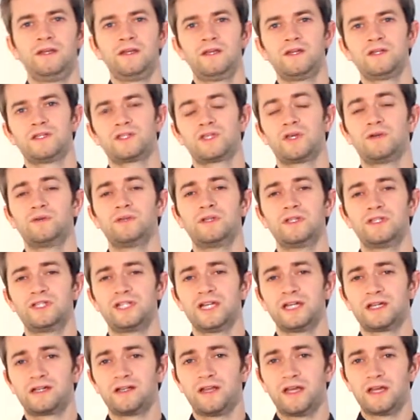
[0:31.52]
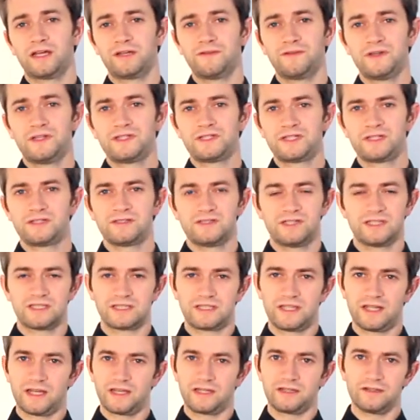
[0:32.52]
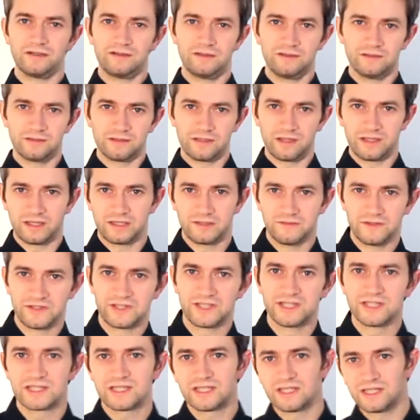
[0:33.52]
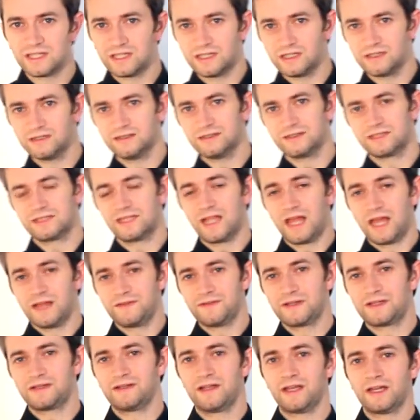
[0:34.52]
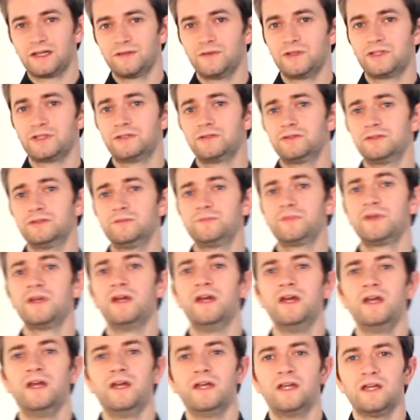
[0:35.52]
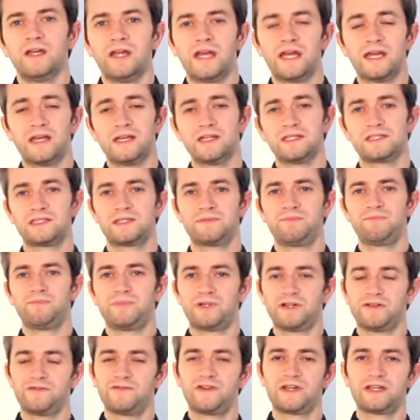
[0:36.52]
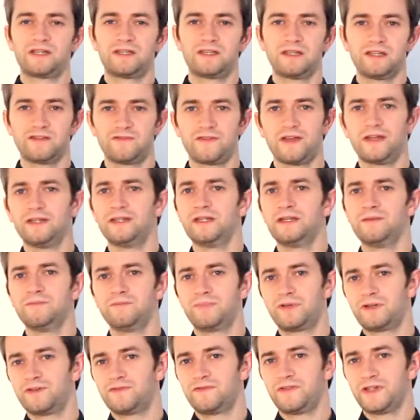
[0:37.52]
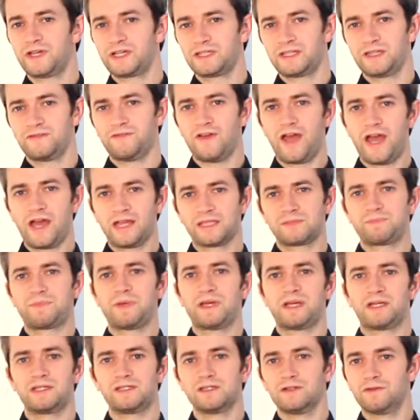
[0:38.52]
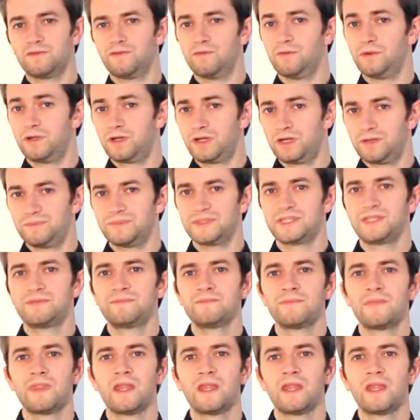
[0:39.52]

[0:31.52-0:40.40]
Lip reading: So the Czech language, just like all the languages in the Slavic language group, has perfective and imperfective aspects of verbs,